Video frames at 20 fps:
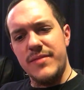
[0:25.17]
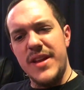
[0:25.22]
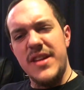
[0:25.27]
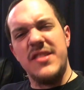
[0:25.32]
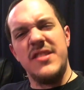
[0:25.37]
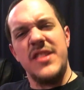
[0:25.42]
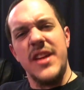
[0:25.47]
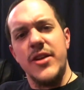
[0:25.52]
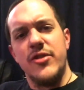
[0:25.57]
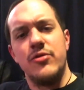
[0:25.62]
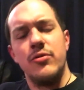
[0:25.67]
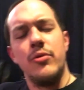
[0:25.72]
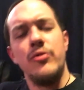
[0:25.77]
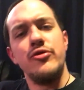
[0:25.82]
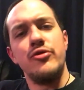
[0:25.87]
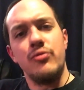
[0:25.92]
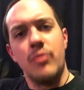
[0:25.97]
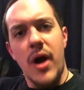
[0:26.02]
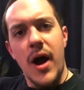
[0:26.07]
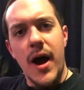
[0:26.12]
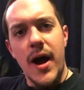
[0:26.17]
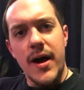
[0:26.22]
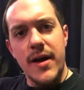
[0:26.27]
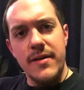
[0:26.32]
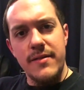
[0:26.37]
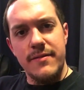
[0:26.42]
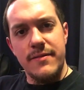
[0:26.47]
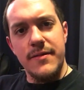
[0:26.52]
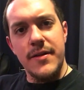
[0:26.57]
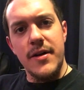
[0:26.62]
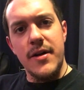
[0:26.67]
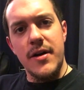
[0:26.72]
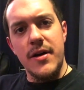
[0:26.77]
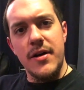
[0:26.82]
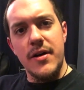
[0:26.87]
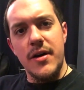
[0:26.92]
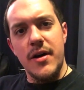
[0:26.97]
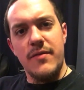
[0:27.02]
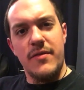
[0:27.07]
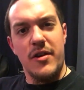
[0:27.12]
instinctual drive
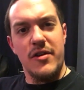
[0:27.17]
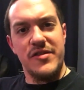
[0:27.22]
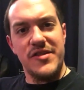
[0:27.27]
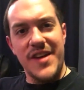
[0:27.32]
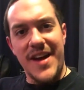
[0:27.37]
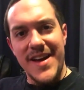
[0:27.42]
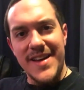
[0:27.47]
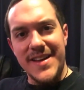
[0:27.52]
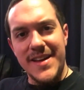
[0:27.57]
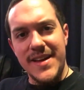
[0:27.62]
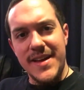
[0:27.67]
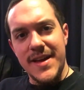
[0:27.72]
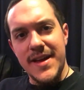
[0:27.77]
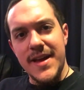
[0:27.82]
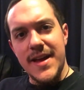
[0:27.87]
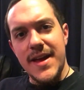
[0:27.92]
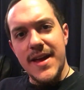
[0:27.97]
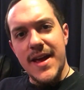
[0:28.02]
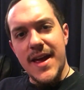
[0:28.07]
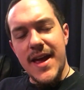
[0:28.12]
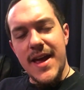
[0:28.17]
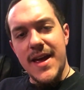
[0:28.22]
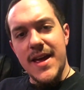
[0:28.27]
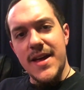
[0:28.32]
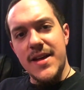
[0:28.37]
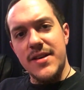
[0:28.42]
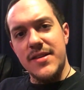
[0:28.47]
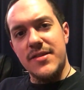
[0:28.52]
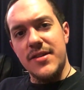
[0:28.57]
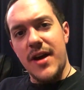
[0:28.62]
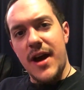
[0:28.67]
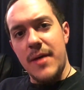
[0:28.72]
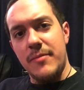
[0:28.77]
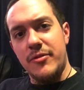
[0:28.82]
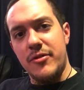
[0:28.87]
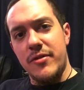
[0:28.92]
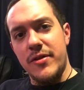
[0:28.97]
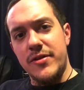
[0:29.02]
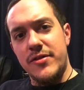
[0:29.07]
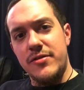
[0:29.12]
of our psyche. And I'm
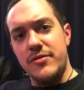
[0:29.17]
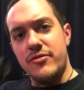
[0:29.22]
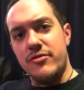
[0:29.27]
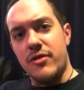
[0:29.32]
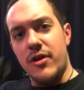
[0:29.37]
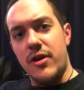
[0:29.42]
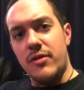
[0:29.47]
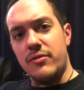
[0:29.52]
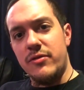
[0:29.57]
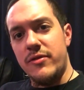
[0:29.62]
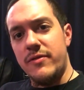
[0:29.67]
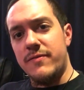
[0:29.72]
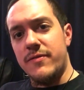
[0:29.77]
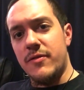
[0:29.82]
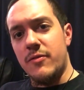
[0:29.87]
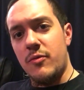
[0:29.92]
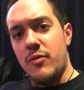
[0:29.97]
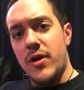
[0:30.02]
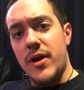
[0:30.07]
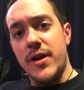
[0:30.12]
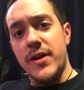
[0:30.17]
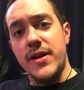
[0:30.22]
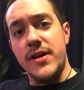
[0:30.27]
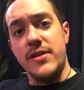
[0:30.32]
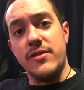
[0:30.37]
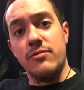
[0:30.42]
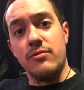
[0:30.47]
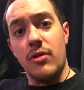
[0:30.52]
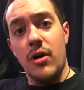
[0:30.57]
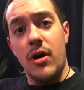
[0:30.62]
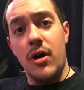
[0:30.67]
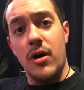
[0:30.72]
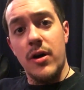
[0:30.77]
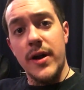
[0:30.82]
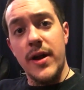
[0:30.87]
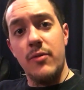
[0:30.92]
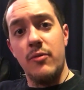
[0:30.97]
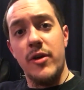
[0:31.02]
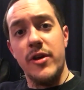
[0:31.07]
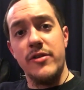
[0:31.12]
going to draw a rune for what is wrong
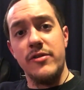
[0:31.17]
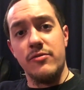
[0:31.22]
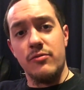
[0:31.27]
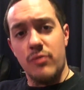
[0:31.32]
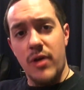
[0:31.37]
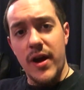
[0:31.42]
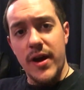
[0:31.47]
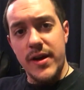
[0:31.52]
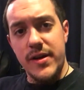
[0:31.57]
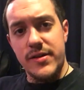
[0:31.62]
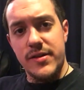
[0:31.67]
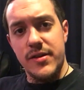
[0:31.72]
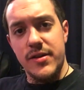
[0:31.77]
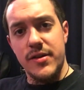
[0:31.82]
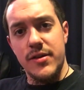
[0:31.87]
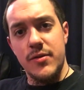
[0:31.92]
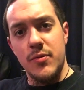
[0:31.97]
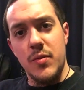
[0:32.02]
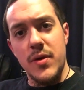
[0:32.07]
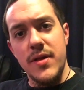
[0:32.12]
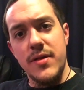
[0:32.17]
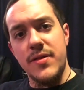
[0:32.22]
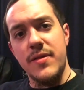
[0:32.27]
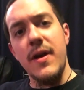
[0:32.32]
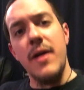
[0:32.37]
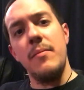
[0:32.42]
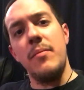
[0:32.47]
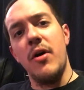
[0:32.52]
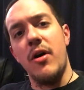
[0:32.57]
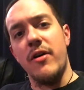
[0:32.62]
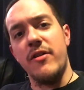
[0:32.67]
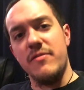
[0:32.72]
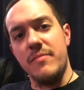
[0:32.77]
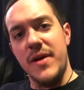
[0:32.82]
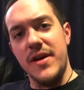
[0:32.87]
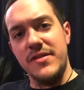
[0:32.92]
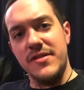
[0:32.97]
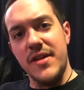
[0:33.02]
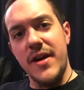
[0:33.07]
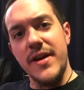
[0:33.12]
and what is right with that part of
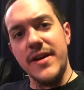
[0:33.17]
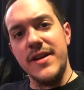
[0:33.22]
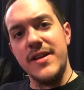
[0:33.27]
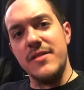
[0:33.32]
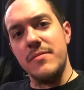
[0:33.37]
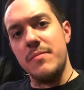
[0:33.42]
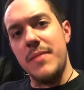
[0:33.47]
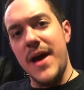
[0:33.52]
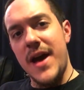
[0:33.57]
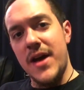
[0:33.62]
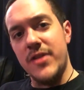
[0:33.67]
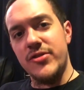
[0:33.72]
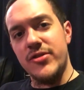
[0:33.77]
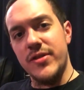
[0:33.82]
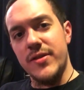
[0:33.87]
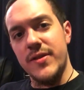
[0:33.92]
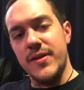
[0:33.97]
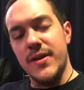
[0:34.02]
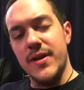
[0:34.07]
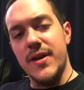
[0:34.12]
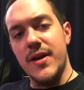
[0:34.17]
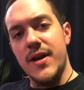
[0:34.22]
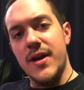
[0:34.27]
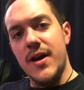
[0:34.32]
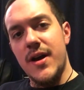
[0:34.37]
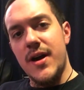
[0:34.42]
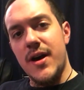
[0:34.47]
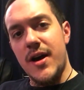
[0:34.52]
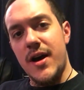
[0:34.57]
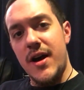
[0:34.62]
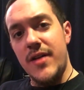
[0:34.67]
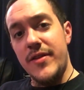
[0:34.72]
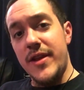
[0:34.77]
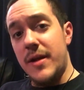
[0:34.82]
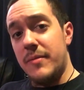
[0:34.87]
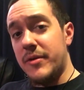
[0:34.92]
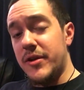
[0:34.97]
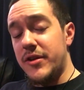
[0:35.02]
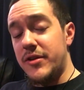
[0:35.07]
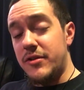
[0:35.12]
my psyche, the passion. And then
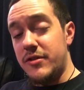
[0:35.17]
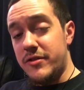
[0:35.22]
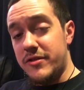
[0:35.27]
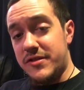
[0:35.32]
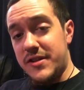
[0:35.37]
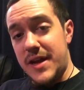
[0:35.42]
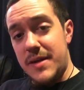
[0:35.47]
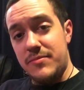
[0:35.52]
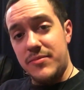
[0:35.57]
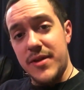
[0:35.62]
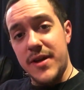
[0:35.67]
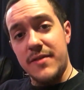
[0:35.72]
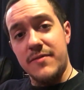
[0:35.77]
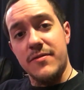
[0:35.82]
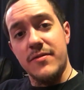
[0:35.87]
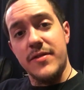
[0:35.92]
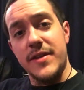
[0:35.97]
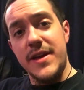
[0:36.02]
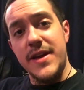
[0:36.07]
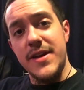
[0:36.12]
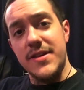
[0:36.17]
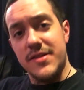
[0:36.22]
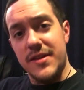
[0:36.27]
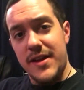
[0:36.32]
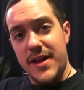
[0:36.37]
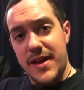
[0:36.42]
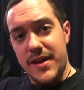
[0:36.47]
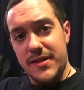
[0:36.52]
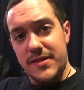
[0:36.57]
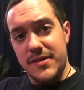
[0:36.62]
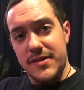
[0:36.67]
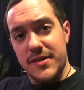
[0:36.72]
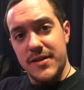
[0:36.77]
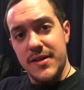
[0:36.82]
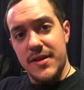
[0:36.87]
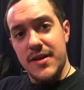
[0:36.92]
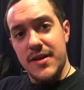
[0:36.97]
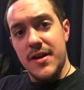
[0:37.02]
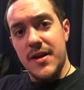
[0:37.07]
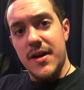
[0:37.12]
I'm going to do the same thing for the intellect,
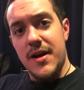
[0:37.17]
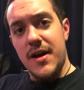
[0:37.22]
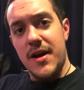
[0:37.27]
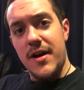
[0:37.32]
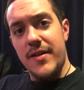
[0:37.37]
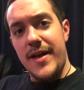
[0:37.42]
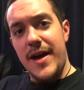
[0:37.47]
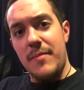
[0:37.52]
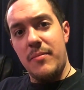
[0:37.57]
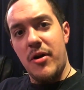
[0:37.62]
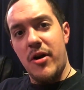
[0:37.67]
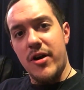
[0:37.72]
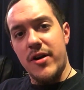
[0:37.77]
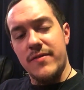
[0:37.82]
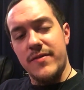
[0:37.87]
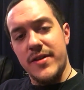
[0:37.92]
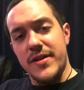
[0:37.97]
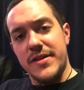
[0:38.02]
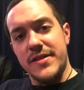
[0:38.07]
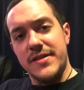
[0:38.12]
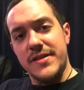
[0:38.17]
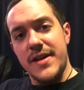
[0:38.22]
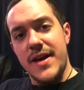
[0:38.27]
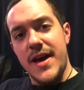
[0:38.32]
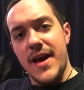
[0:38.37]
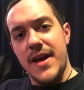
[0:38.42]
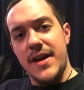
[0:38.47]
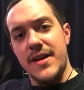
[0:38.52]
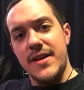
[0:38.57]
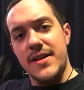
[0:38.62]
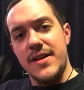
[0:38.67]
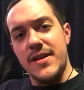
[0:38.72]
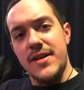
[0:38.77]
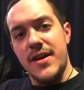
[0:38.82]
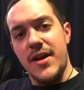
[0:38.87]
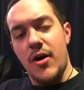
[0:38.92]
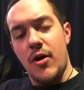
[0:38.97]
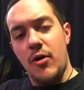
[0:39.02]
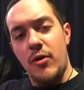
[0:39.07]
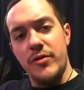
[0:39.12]
that part of us that
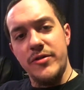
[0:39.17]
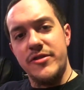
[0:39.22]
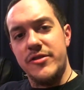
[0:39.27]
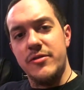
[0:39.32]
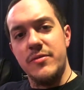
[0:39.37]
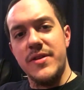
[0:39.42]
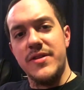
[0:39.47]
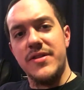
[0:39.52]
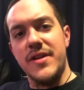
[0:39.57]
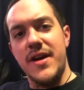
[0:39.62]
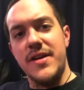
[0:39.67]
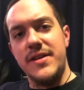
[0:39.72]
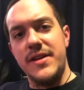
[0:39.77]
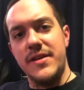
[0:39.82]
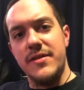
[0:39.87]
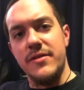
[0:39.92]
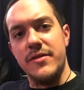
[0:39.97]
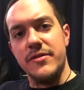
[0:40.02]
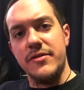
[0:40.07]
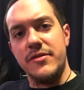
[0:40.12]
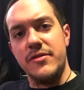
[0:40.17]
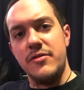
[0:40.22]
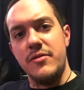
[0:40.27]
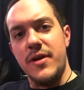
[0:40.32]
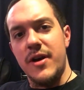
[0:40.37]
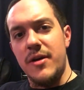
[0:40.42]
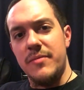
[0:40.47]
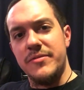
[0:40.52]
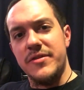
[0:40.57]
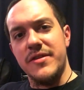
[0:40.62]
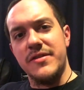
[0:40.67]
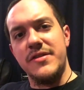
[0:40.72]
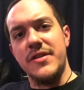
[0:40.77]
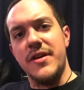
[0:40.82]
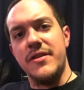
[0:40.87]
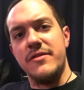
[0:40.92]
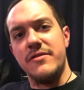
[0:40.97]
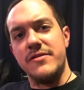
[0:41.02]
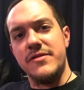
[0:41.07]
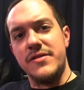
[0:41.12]
holds to its ideals, who helps us
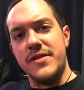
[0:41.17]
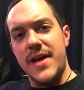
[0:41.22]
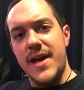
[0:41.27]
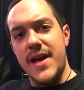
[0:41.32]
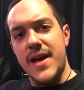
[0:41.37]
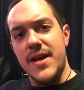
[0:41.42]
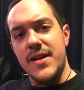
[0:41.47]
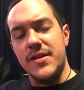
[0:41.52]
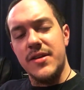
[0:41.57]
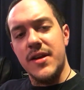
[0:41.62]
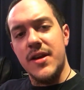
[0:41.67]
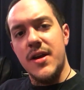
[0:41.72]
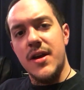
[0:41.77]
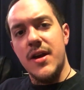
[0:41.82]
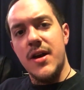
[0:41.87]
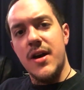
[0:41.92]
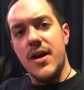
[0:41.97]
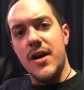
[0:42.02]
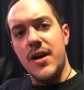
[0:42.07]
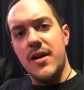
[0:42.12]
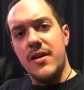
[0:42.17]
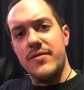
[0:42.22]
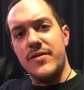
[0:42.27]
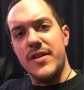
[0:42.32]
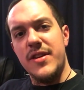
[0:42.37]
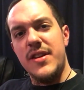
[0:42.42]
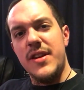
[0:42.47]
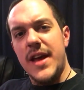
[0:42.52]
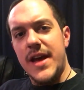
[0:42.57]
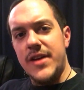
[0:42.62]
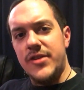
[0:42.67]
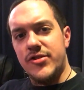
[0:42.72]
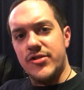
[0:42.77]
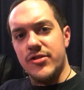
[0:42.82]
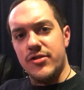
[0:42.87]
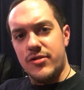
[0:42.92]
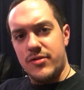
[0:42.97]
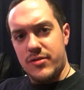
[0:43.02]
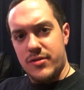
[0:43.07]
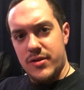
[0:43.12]
to understand the
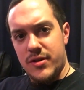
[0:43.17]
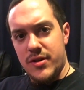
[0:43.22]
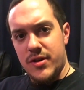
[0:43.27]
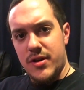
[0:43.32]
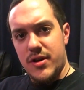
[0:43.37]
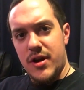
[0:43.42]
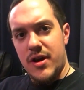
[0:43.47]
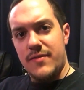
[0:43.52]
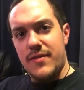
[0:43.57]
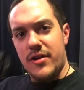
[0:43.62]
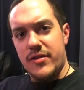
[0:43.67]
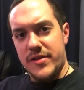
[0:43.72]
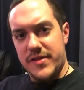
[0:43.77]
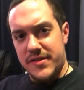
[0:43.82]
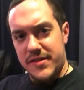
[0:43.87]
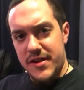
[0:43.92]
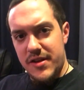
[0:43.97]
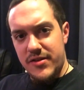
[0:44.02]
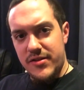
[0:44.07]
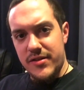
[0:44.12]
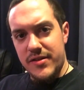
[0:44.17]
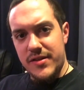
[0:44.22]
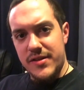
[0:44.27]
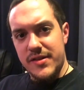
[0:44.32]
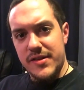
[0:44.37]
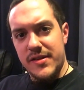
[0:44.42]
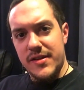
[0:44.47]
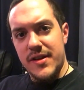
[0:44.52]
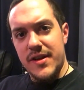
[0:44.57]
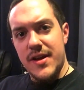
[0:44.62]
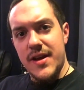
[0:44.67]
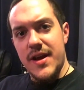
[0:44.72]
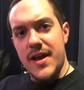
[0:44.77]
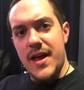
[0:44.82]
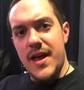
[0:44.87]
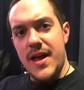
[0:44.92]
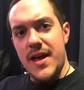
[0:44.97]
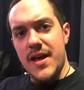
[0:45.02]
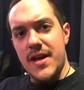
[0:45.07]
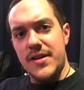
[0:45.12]
nature of our decisions
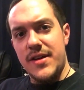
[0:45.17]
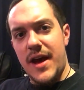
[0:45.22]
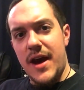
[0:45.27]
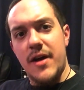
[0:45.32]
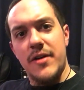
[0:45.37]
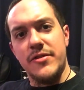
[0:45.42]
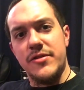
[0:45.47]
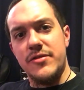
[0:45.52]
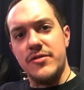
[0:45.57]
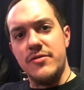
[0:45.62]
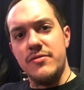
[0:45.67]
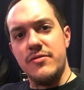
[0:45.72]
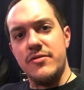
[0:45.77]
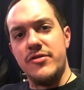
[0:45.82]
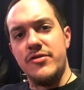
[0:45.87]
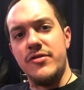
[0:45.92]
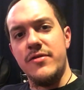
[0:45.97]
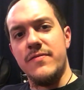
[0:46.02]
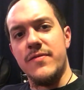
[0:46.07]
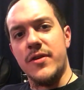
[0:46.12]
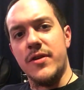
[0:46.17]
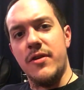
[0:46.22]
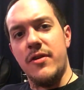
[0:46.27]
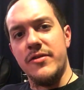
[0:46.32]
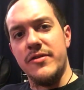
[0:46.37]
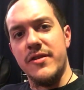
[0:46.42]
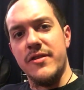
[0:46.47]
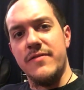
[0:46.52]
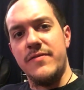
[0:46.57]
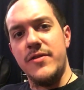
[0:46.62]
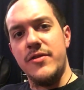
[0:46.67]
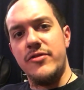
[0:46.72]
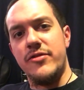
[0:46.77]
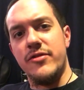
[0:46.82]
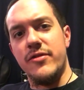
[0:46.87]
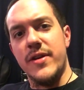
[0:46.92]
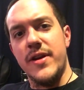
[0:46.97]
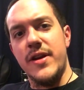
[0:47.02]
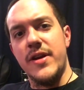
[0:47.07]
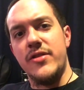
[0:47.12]
and how to shoot for goals in the
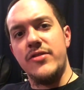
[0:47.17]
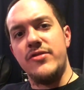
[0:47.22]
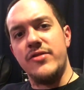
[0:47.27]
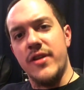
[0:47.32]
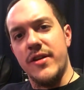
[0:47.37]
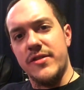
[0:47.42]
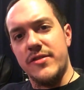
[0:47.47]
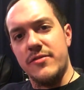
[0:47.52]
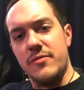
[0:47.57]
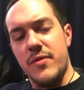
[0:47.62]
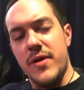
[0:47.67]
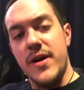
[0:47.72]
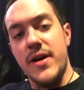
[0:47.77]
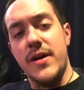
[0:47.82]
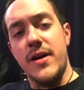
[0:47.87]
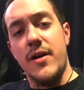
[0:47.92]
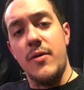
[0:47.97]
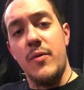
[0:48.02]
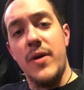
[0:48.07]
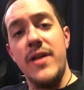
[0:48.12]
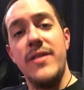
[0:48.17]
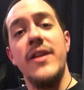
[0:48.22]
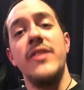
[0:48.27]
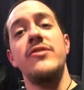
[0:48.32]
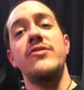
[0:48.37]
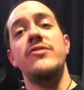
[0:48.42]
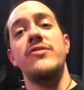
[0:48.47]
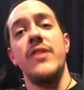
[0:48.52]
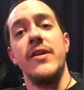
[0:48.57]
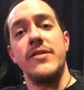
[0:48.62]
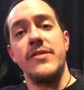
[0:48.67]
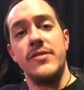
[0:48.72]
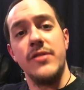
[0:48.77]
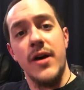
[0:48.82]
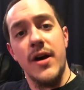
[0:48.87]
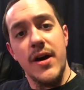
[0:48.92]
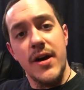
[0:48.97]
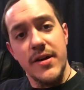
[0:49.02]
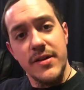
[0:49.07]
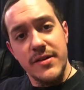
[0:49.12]
future in a just way, a way that is just
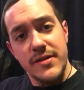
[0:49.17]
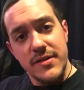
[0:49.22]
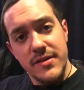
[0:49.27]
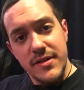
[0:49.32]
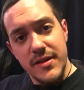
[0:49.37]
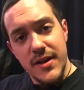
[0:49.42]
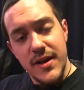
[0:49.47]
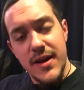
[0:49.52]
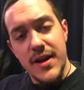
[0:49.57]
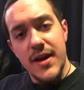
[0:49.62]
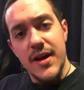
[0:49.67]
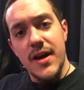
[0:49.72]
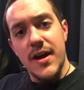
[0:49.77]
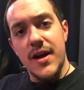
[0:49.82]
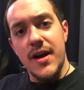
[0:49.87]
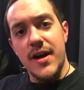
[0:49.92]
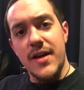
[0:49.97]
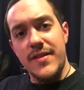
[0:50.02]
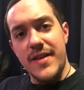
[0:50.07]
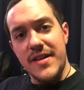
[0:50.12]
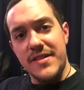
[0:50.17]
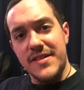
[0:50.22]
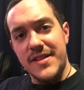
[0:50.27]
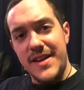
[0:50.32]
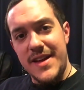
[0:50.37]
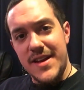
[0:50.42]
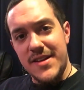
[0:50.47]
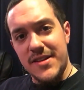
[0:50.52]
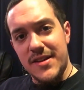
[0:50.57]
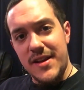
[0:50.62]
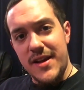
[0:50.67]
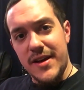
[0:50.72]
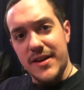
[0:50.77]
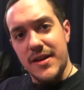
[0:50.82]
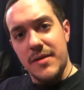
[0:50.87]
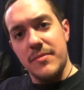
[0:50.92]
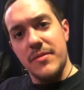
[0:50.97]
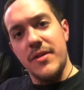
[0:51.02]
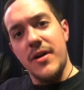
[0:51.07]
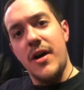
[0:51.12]
to us. And that's the
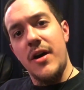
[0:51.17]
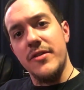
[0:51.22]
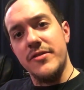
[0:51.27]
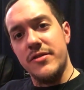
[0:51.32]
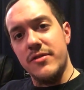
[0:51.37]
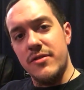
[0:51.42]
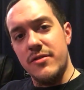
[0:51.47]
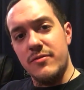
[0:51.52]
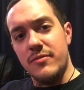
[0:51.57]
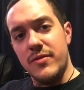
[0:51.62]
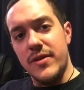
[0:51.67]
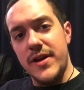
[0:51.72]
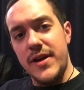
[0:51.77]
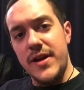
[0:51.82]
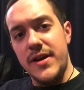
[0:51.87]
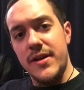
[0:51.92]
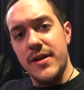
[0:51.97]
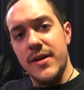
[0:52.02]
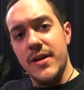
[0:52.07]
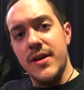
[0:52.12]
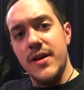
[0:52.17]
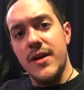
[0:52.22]
intellect. I'm going to also read